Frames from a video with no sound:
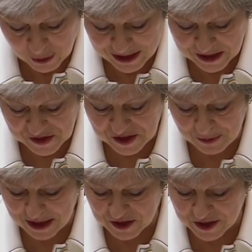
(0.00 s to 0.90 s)

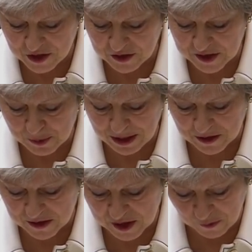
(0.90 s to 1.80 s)
UNSC-mandated
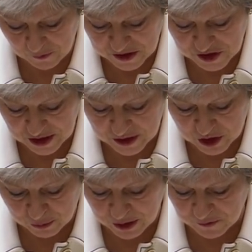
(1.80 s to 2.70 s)
inspectors have
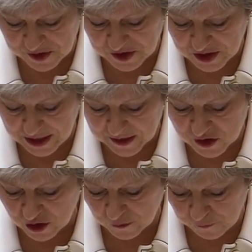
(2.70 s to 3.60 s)
investigated previous
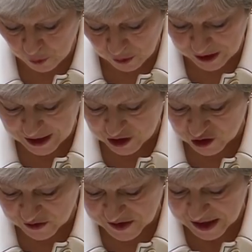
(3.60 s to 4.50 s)
attacks and on four
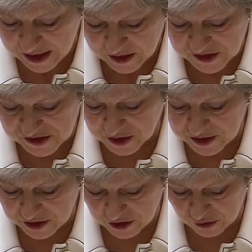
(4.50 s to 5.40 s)
occasions
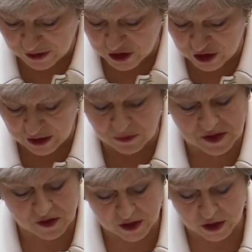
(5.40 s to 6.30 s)
decided that the regime
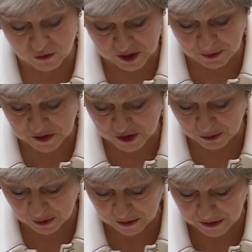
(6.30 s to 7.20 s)
was indeed
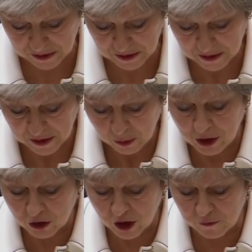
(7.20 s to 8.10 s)
responsible.
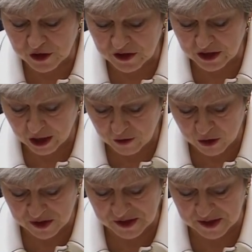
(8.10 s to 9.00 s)
We are confident in our
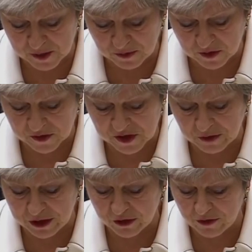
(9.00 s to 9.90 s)
own assessment that the
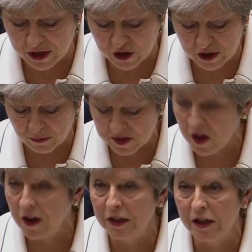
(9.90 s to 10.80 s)
Syrian regime was
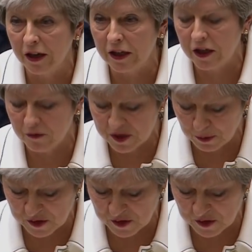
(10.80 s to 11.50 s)
highly likely